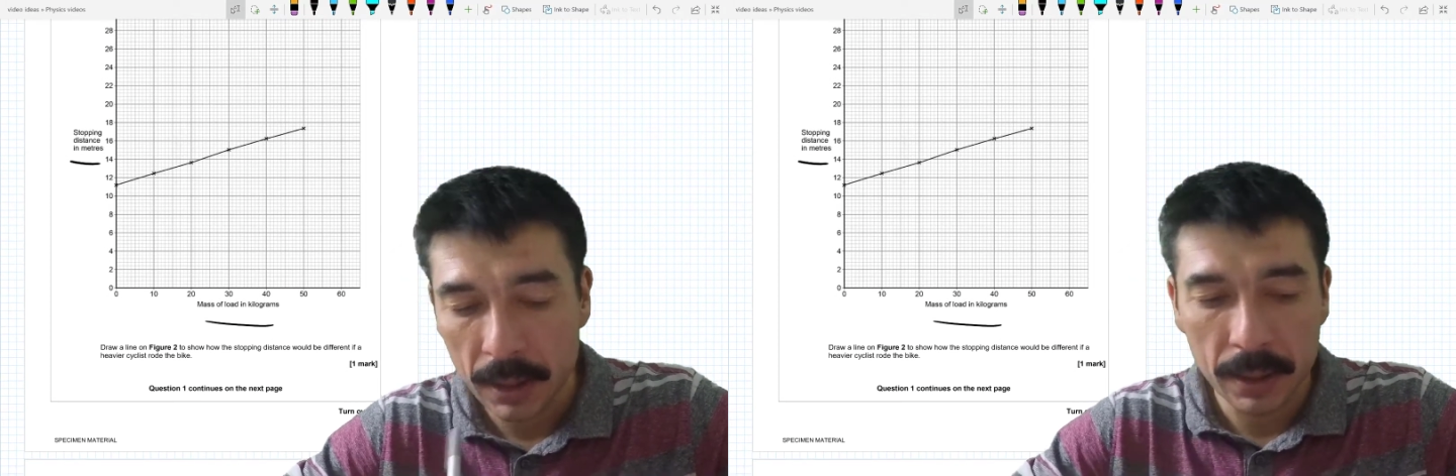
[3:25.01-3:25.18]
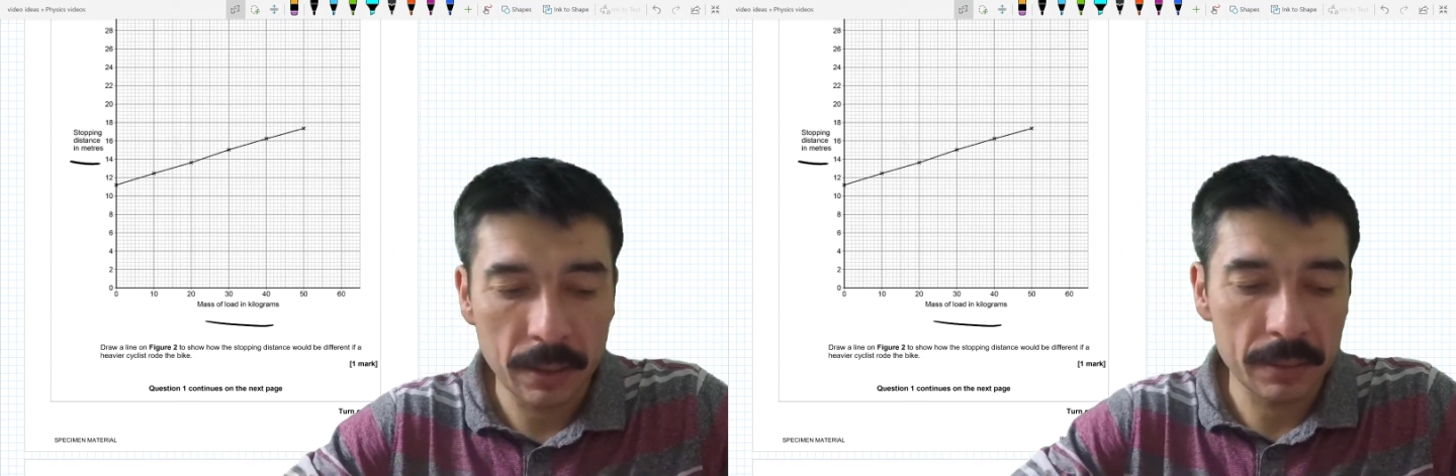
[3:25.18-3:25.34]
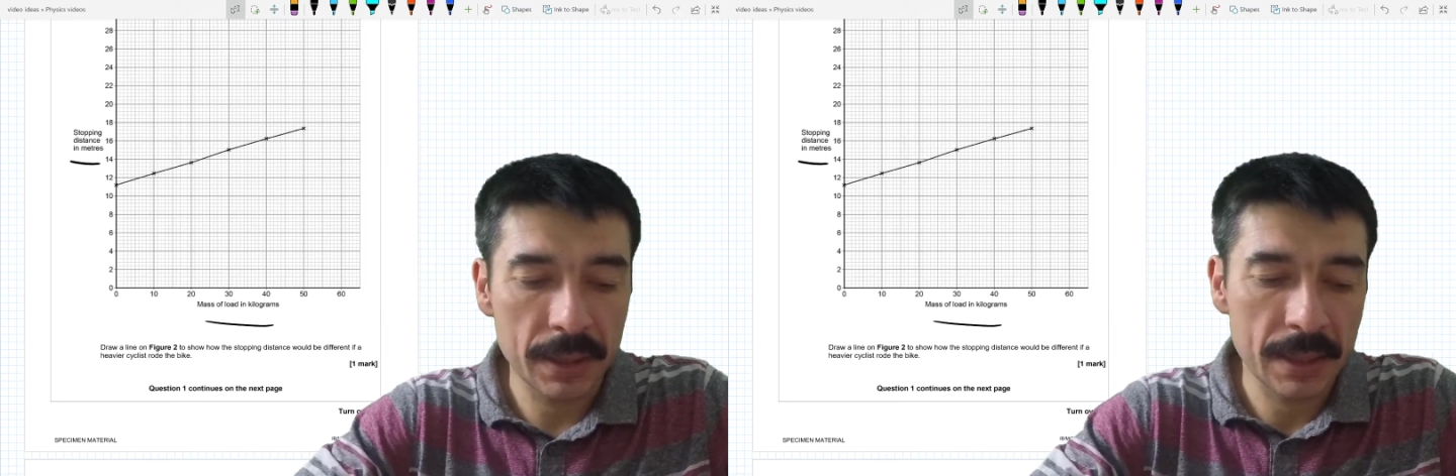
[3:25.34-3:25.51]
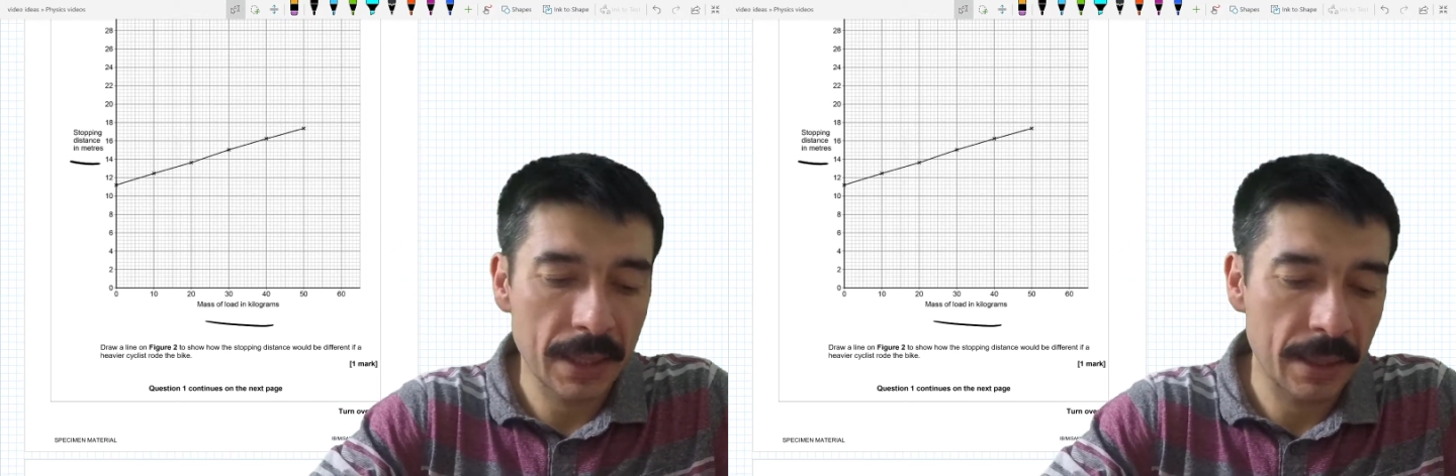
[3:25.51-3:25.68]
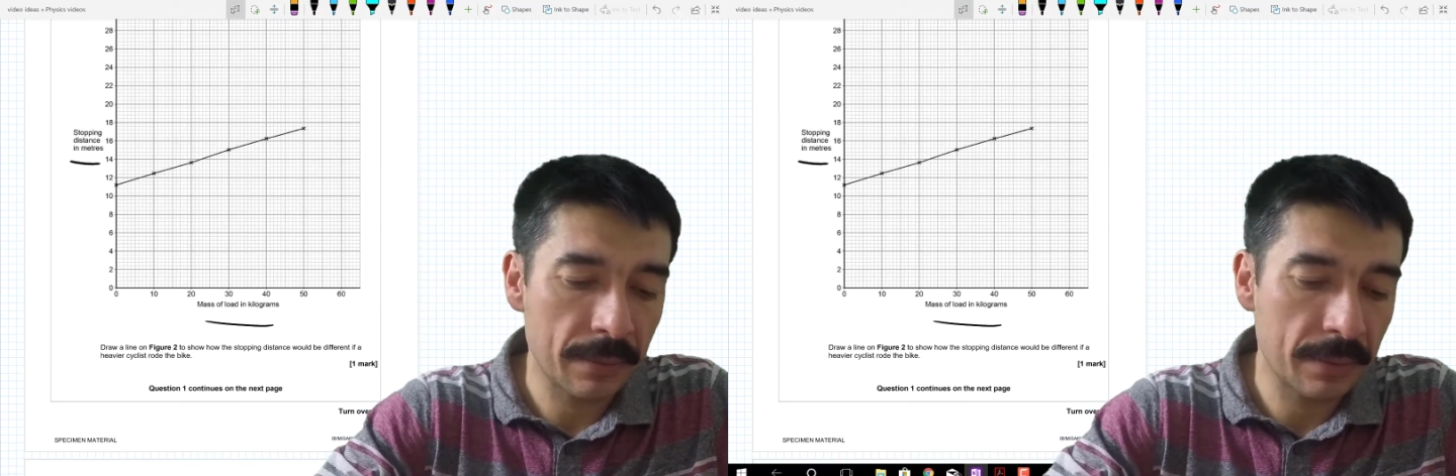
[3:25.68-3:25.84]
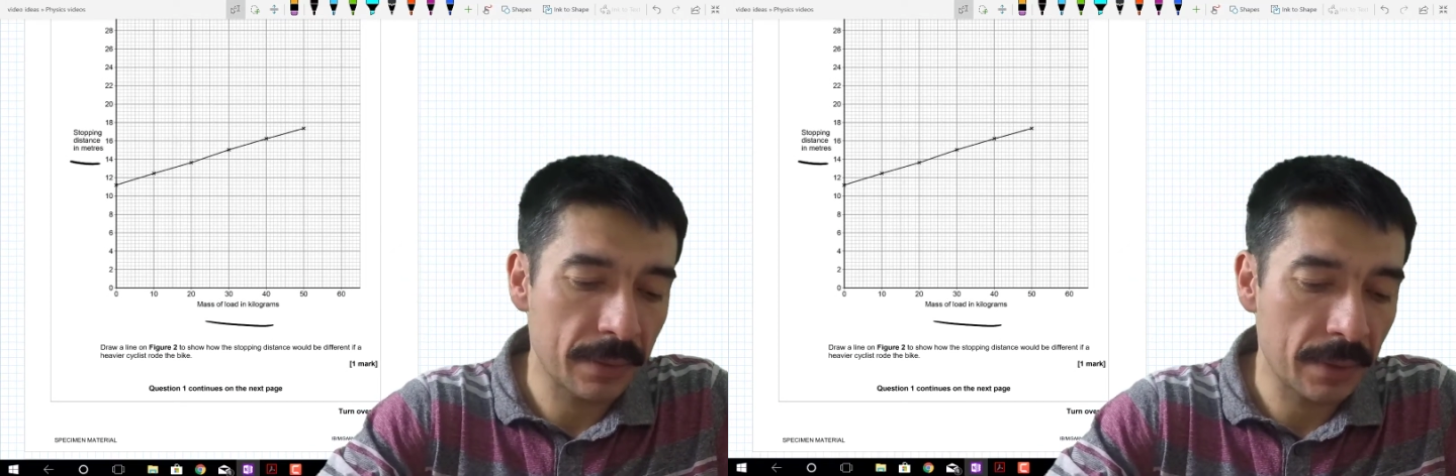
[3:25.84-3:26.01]
Notice
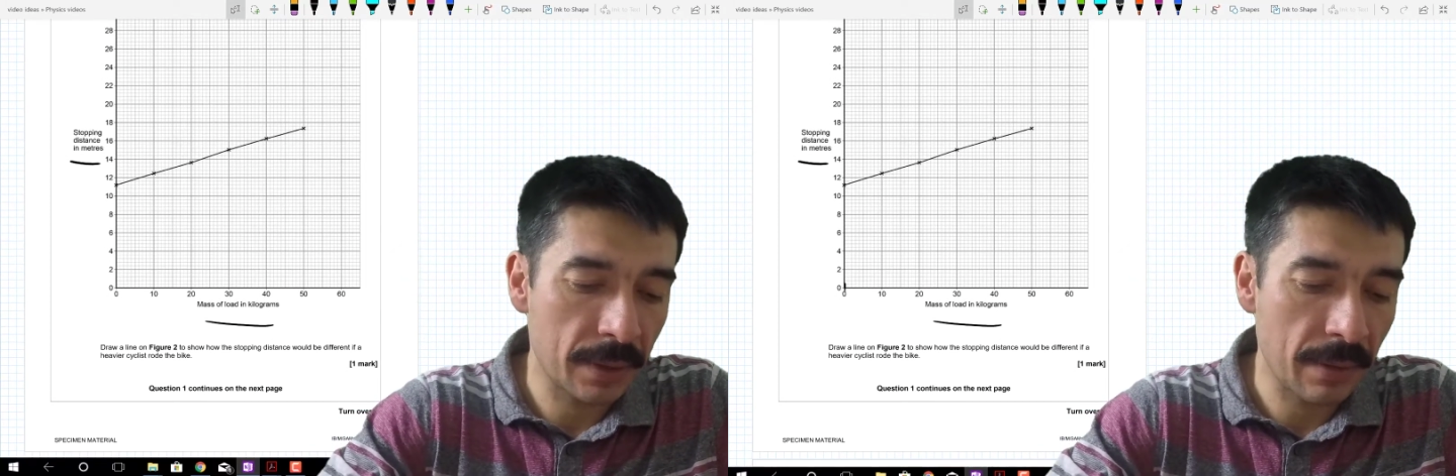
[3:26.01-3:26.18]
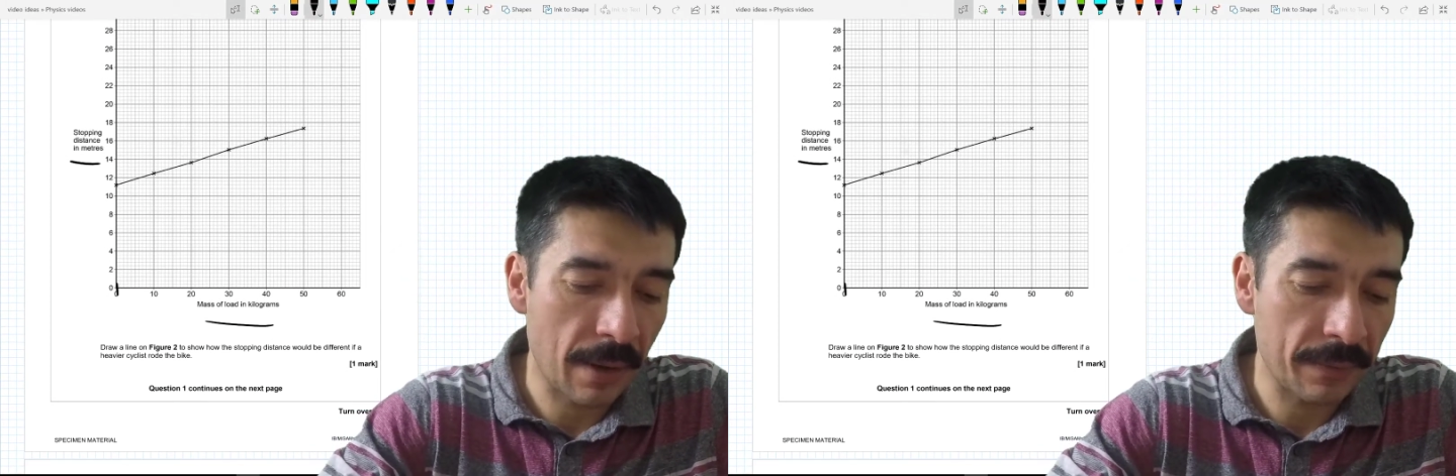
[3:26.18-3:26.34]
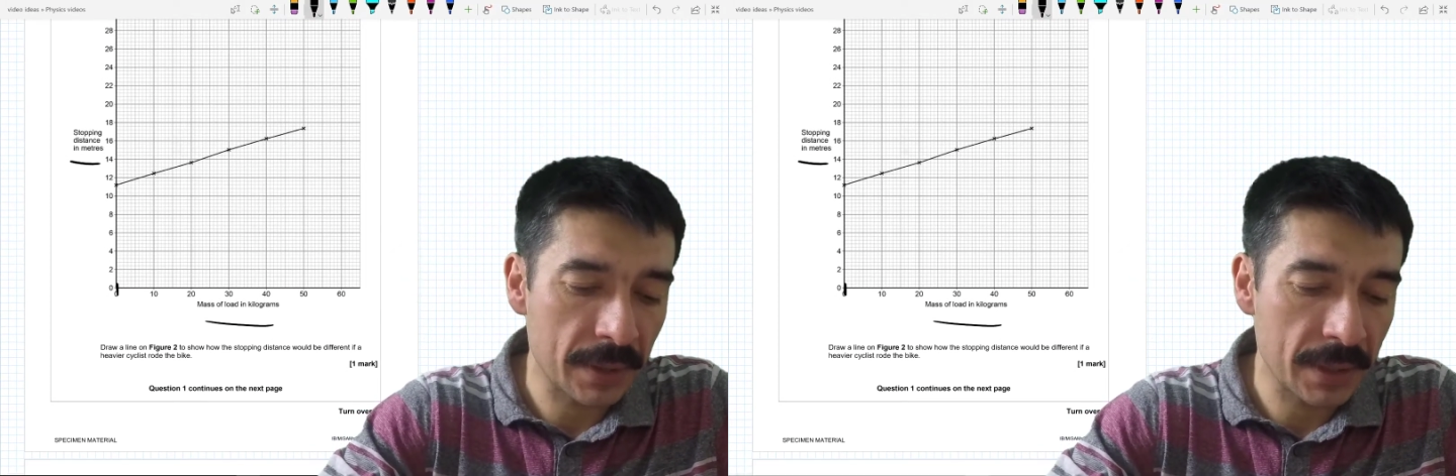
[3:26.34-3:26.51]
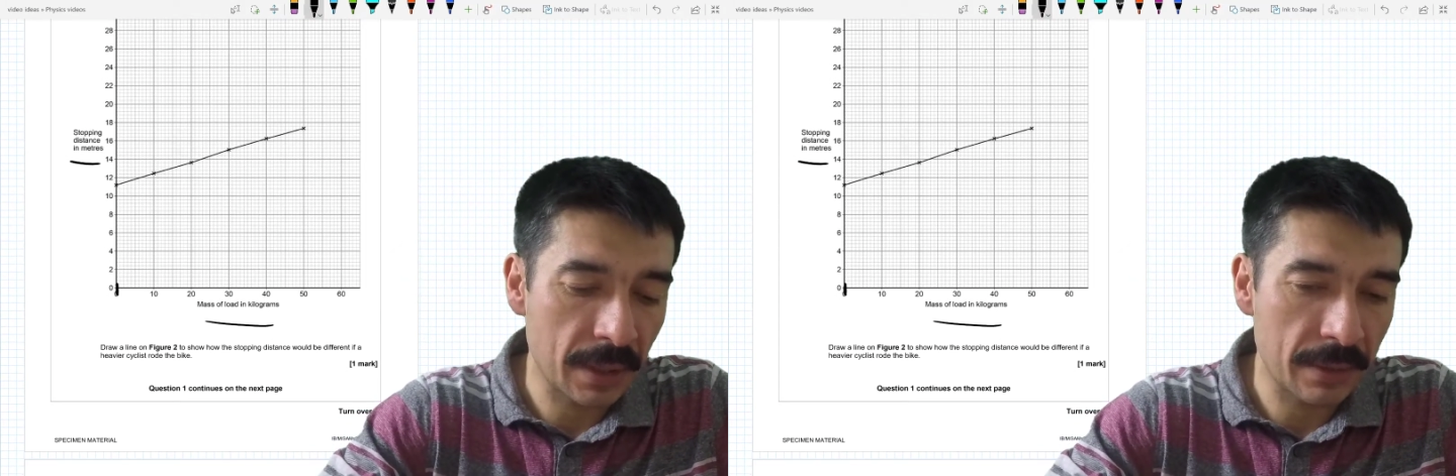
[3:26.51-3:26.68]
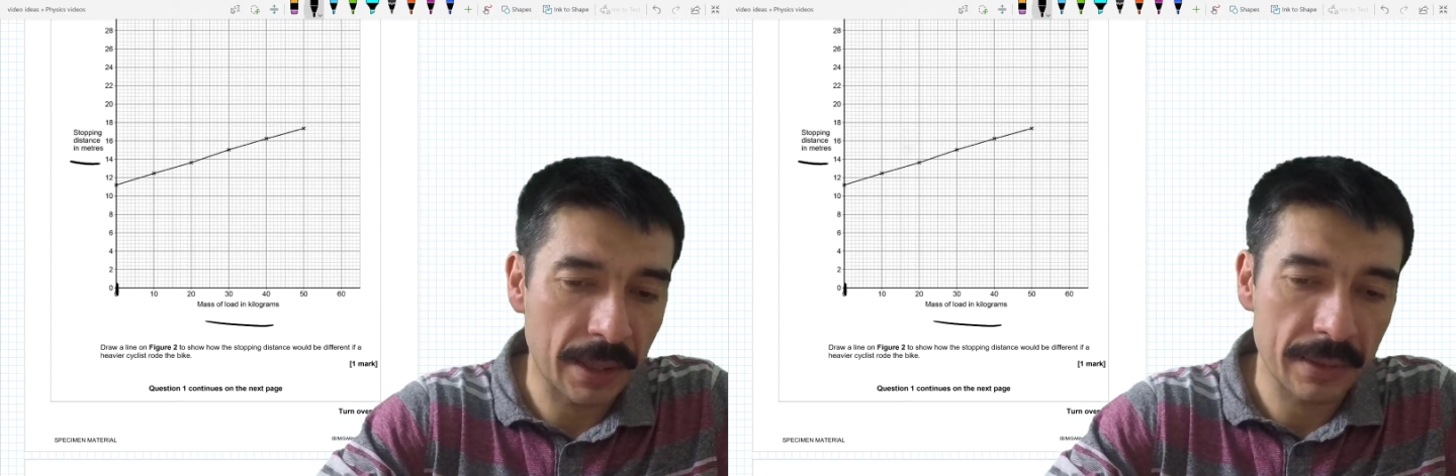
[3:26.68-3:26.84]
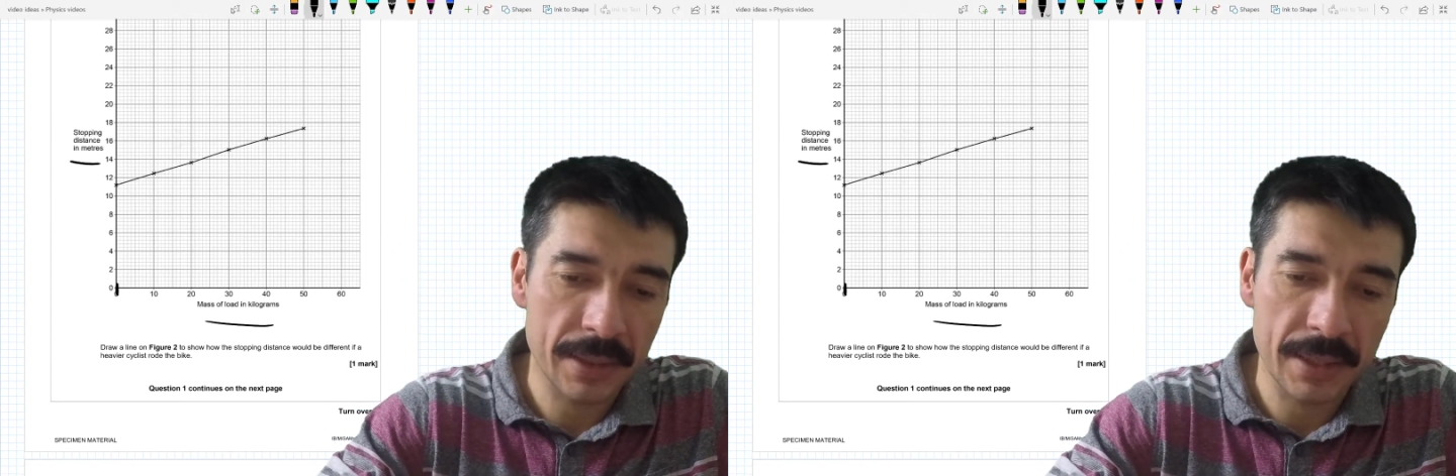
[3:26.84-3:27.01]
how the graph doesn't go
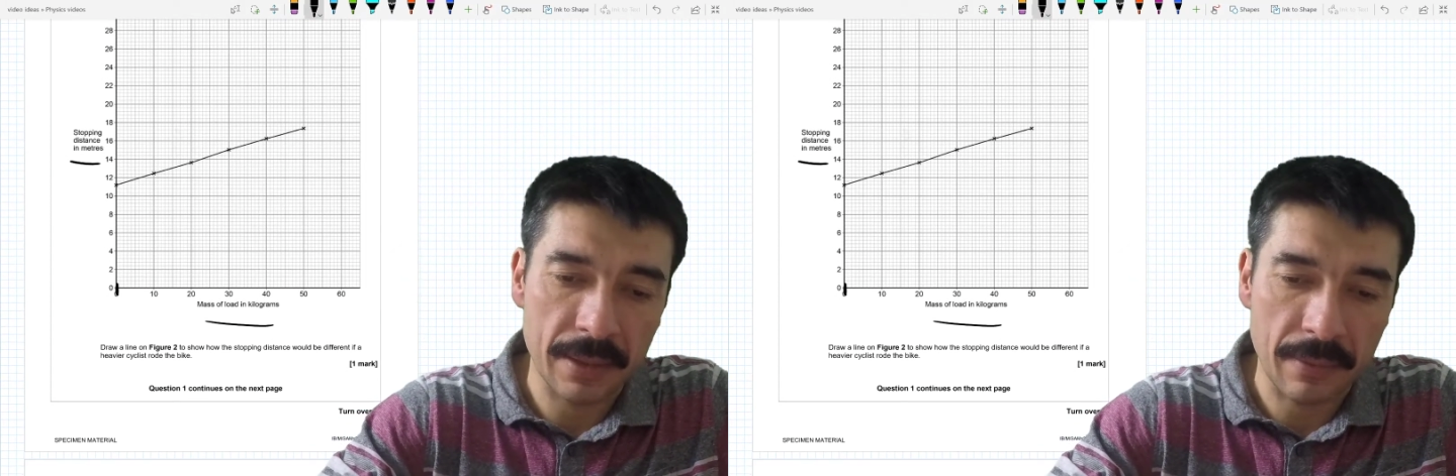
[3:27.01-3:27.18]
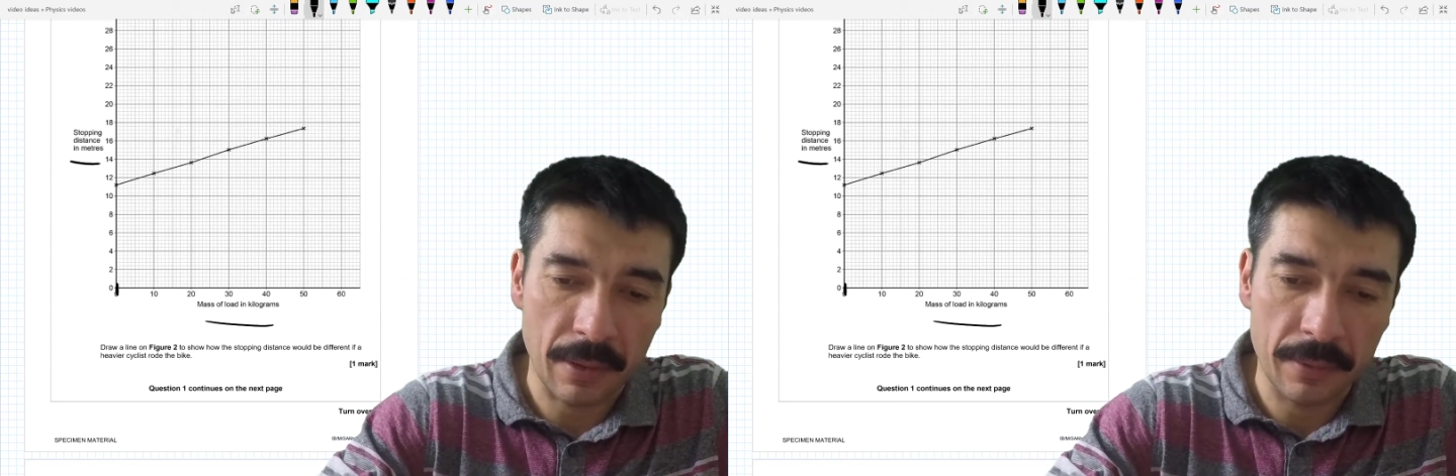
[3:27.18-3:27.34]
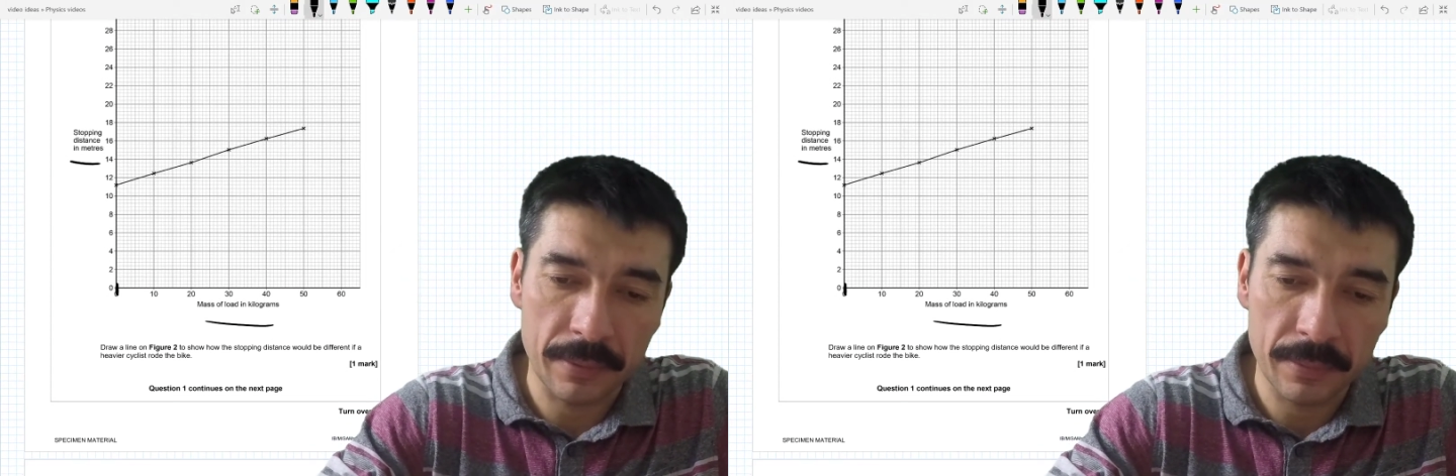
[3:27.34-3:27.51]
down to zero.